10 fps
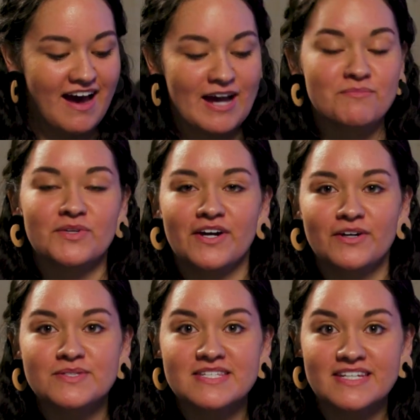I'm your
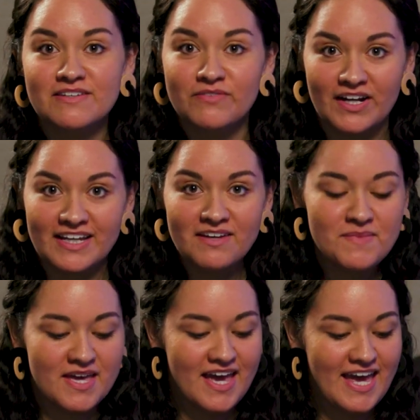host, Ivana,
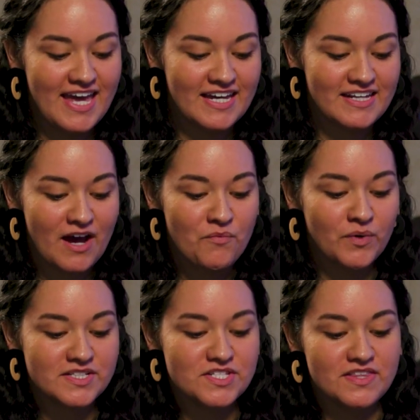and I
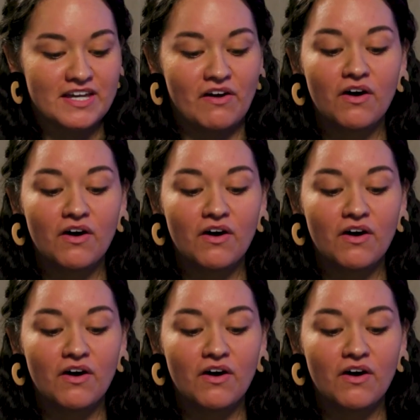want to thank